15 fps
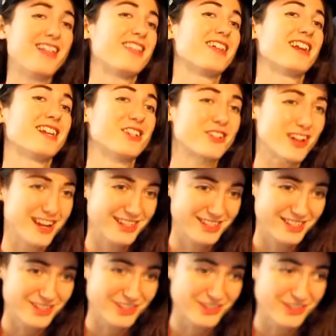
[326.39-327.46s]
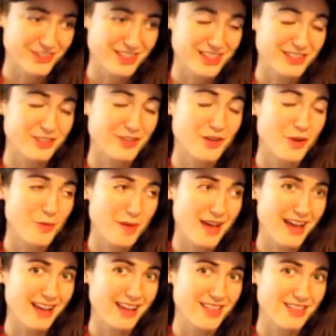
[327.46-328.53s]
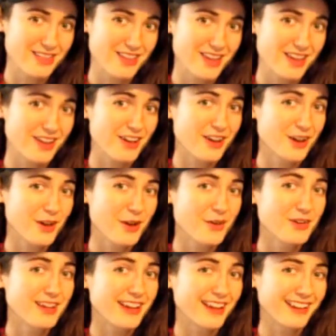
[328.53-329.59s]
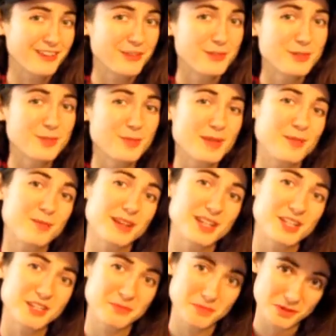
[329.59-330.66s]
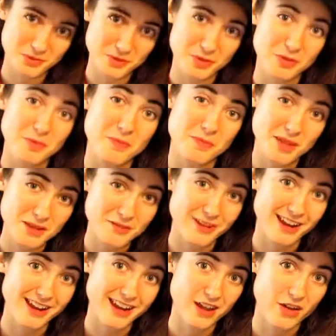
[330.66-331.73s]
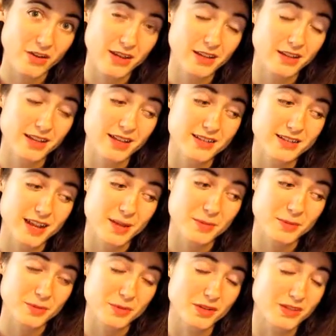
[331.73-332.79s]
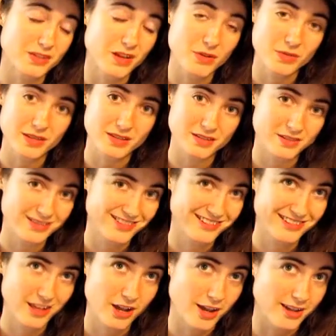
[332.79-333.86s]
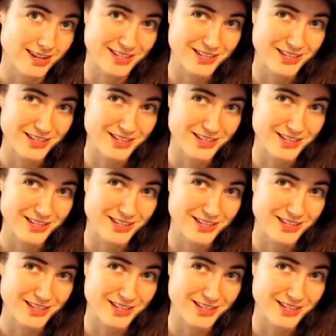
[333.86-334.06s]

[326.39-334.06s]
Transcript: that I try to do is go back and think, okay, who's being patient with me right now? And a lot of times, well, it's always God,